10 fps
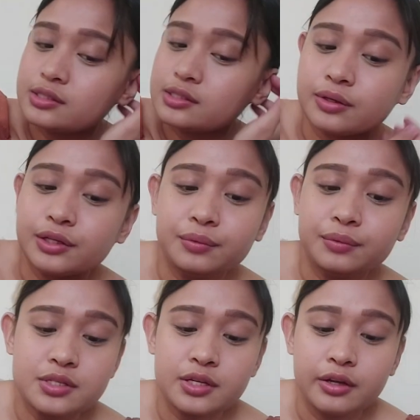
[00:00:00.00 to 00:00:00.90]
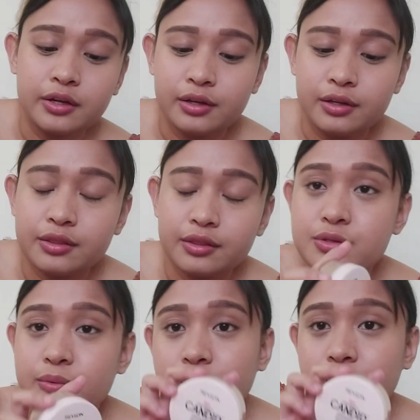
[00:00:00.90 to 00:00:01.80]
So, I use
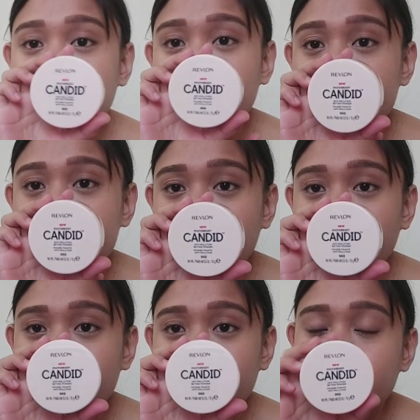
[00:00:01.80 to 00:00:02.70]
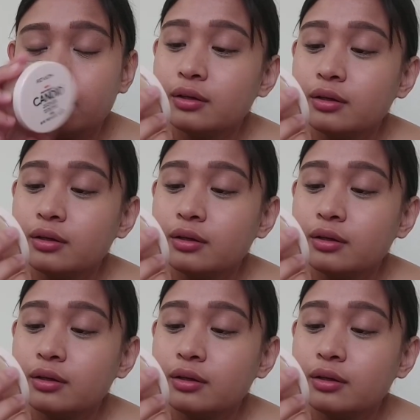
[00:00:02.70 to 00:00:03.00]
this one, Revlon